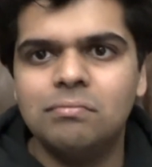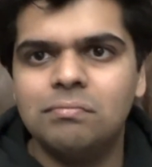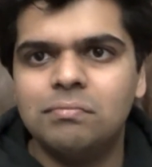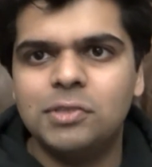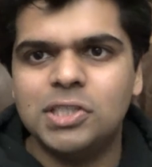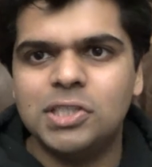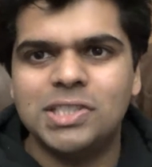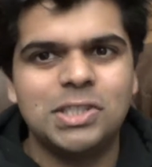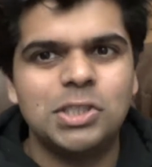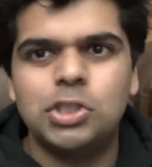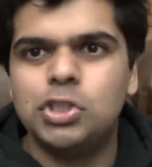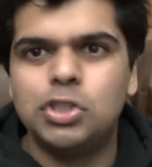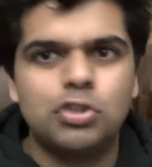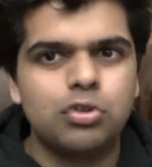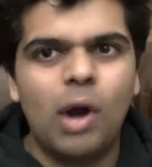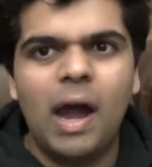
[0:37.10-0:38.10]
just
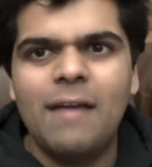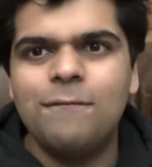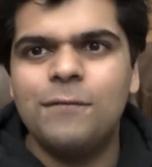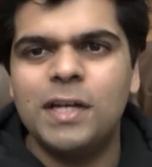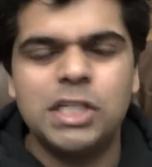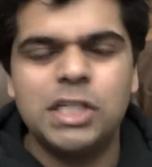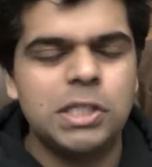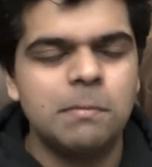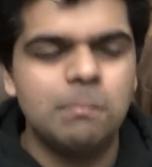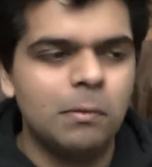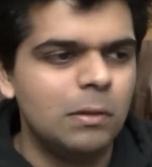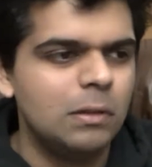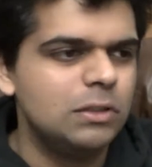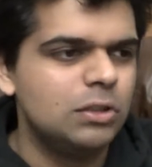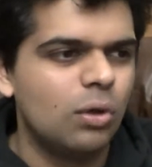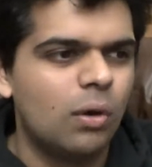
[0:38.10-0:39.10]
dry
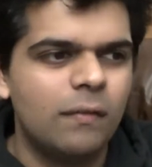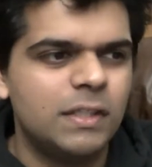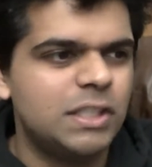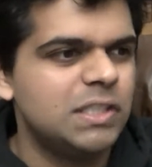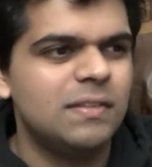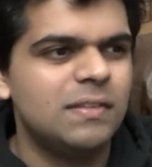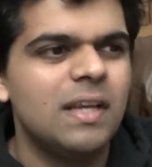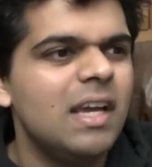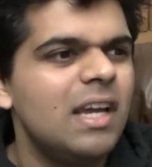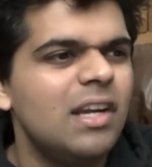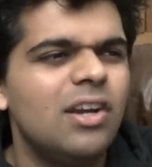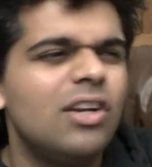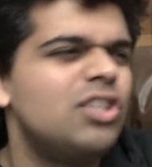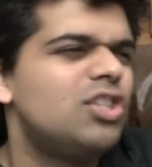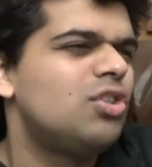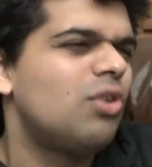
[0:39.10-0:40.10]
vegetables, or just
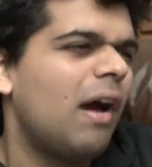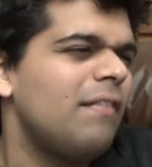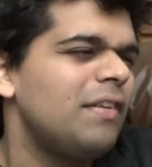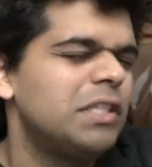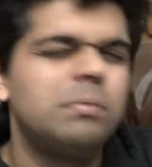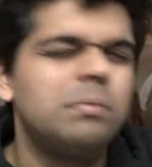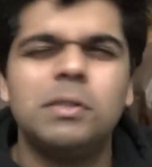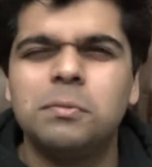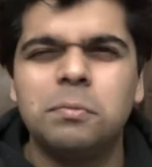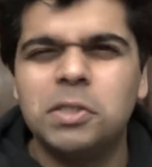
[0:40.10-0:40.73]
not dry vegetables,